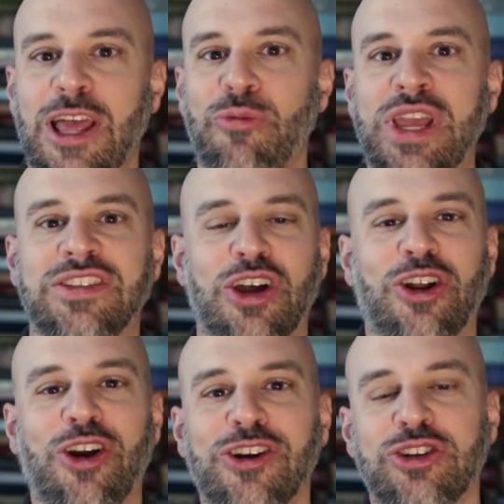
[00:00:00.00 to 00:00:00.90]
That may
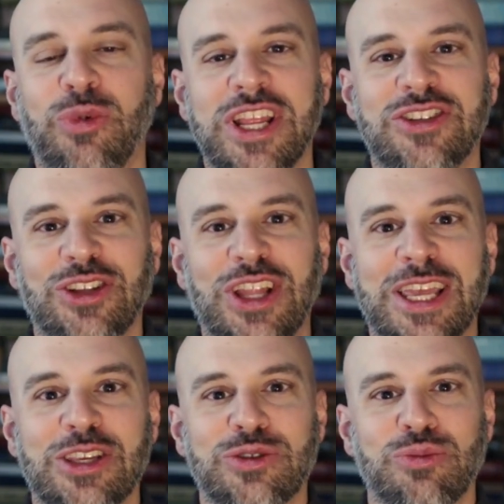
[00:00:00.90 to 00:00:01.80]
sound harsh, but I still
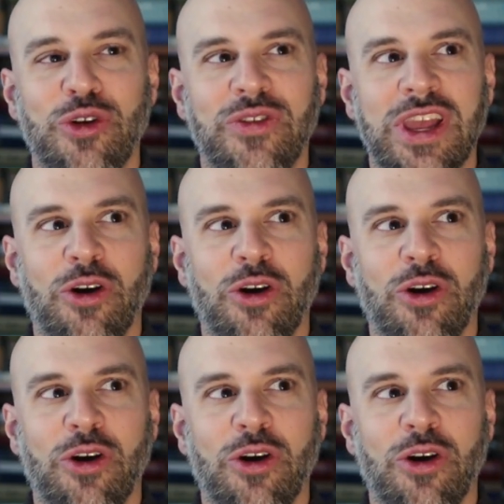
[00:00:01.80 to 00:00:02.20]
like this movie